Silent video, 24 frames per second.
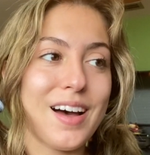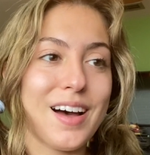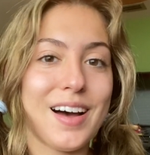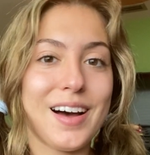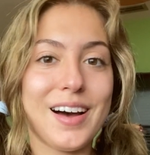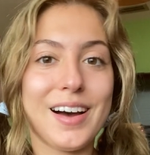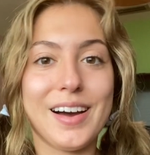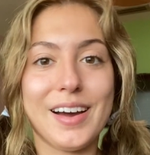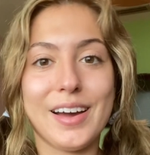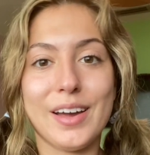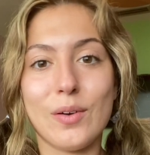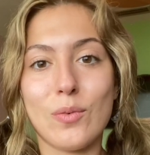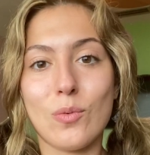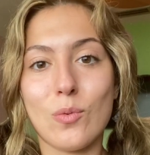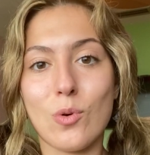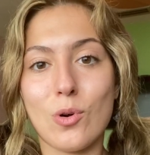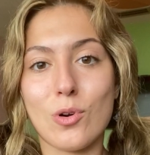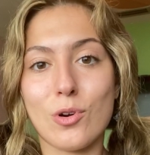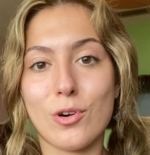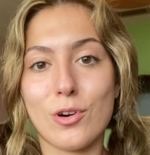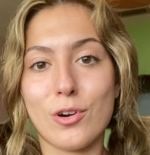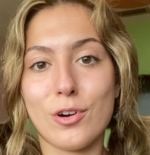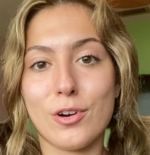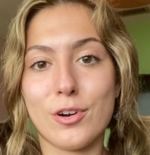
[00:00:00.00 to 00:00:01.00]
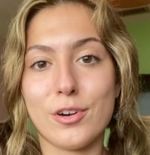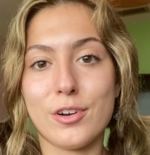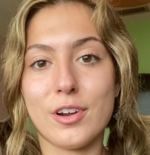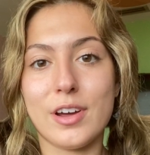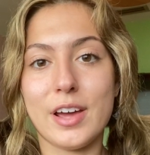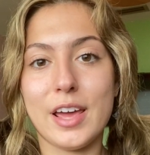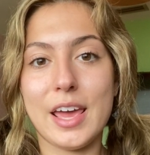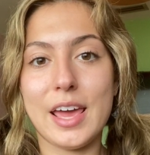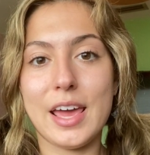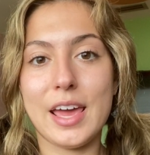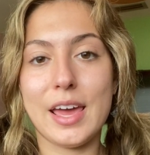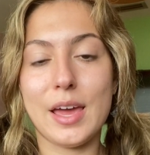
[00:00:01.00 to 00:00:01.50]
I ordered
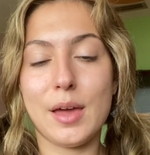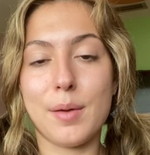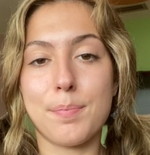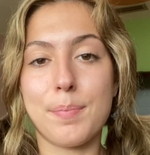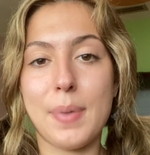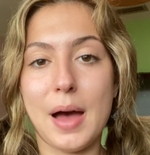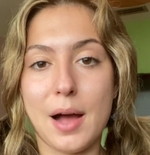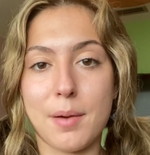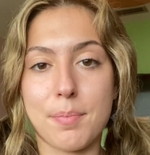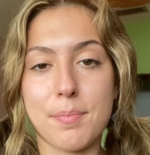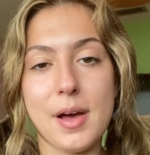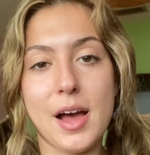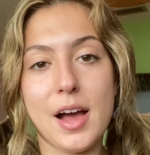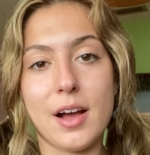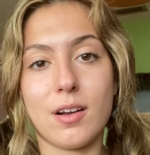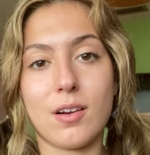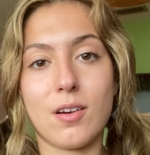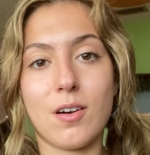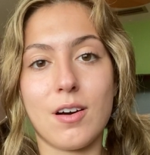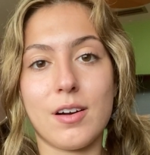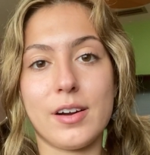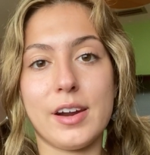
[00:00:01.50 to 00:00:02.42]
a backpack